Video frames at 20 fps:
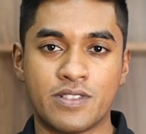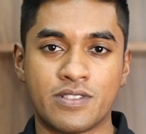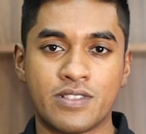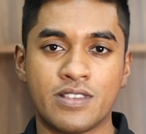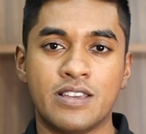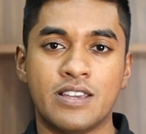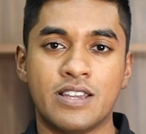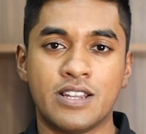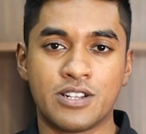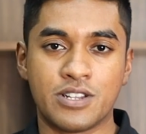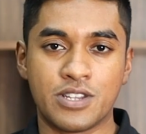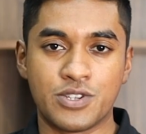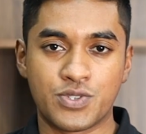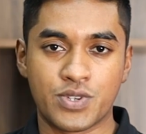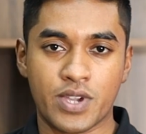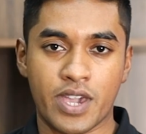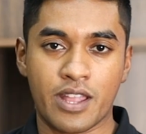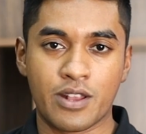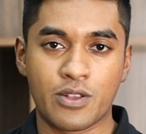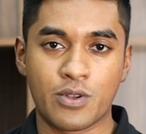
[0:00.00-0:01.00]
with D
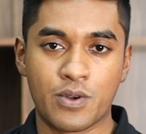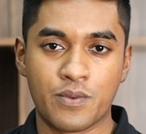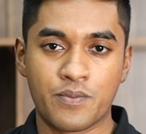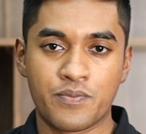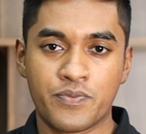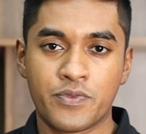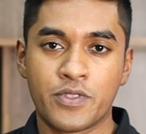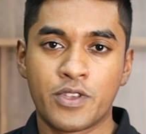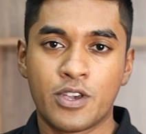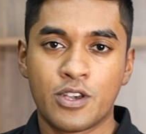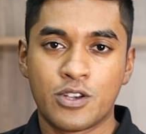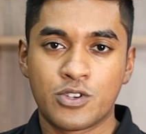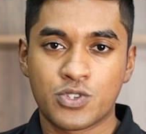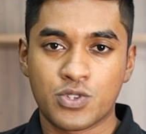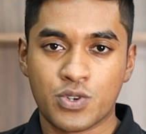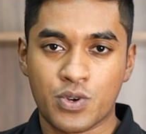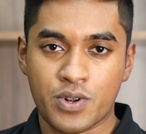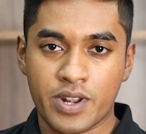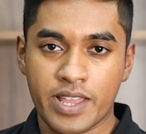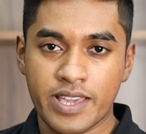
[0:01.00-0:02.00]
J I Dock.
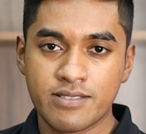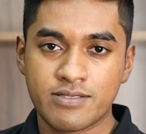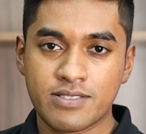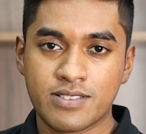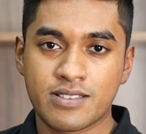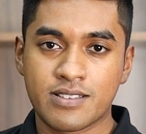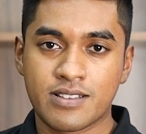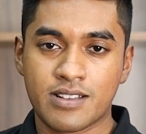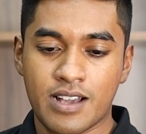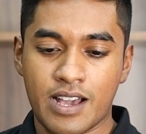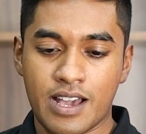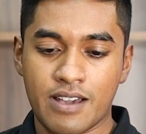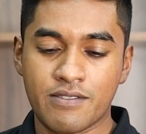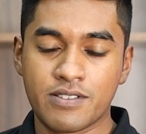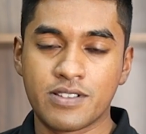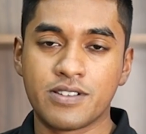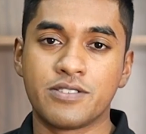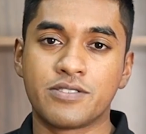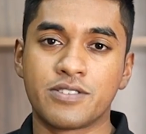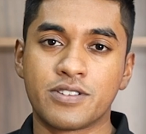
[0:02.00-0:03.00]
So next I
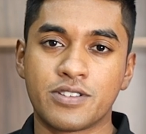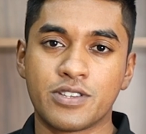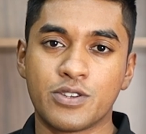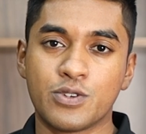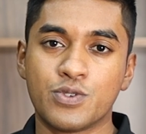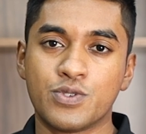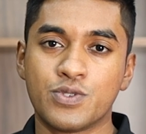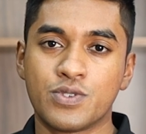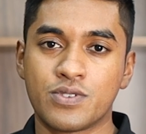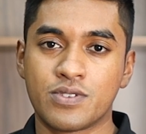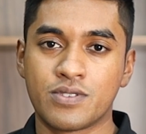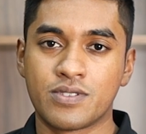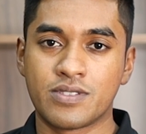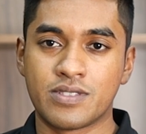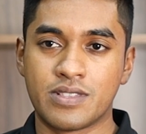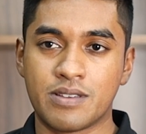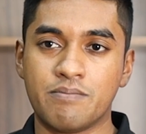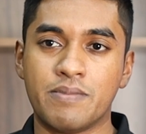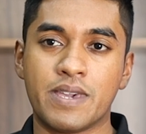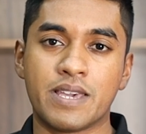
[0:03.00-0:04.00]
will introduce
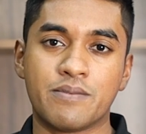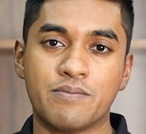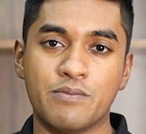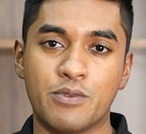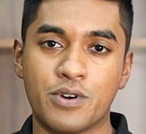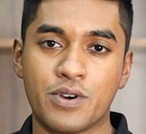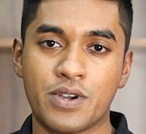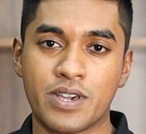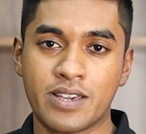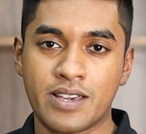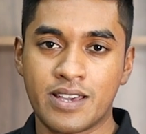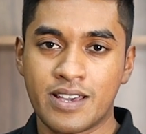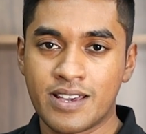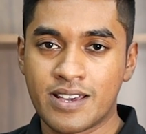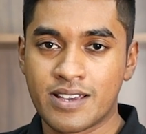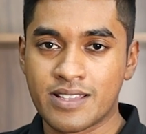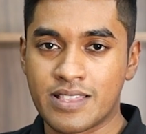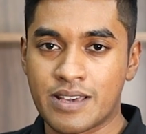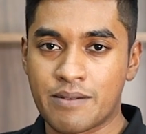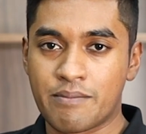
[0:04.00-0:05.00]
the big boy,
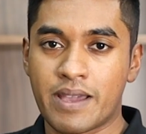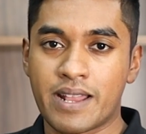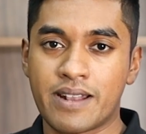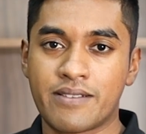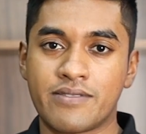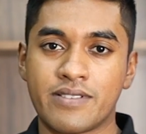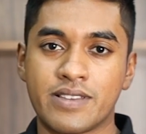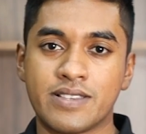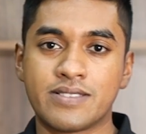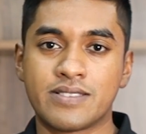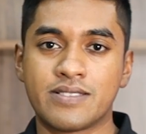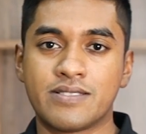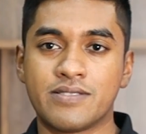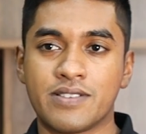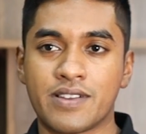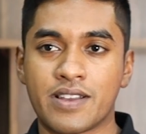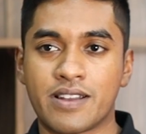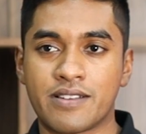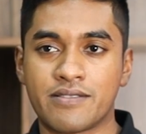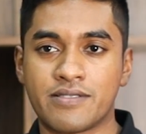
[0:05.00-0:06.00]
the Matrice
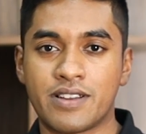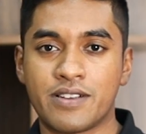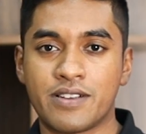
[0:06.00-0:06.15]
three